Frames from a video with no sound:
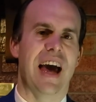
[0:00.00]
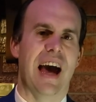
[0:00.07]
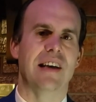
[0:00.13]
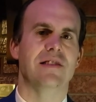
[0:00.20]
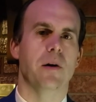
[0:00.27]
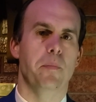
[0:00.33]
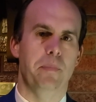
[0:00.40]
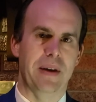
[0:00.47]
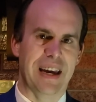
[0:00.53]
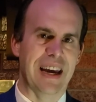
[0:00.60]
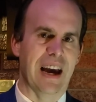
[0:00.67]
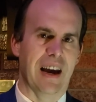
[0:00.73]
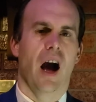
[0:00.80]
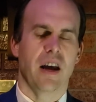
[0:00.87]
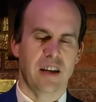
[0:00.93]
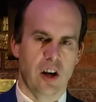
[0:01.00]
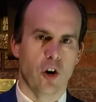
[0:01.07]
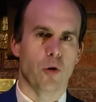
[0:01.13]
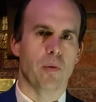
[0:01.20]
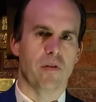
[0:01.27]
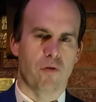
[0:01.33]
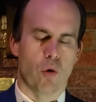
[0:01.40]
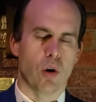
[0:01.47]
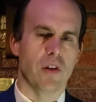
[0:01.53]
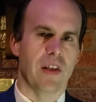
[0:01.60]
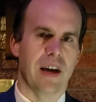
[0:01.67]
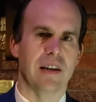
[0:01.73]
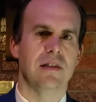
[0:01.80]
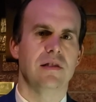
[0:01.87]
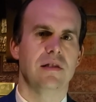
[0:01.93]
as a being a year before
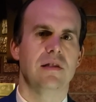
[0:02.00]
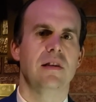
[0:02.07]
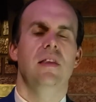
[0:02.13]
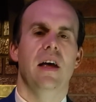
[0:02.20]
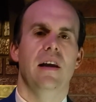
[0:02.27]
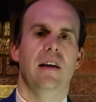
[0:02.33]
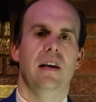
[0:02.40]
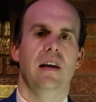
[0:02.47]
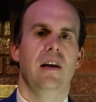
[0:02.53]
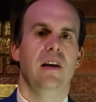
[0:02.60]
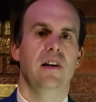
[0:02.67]
this, that